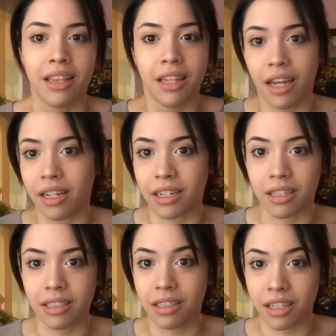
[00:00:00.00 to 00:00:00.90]

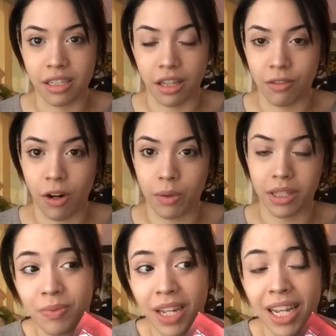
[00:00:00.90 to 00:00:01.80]
then there's nothing wrong
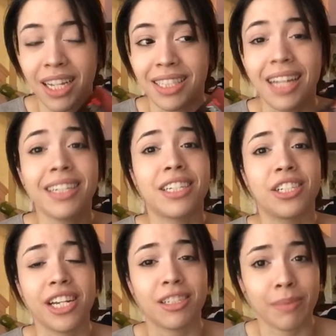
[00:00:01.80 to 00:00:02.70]
with it. Not that it
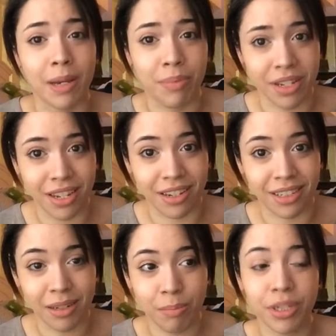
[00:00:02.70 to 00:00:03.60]
changes my opinion,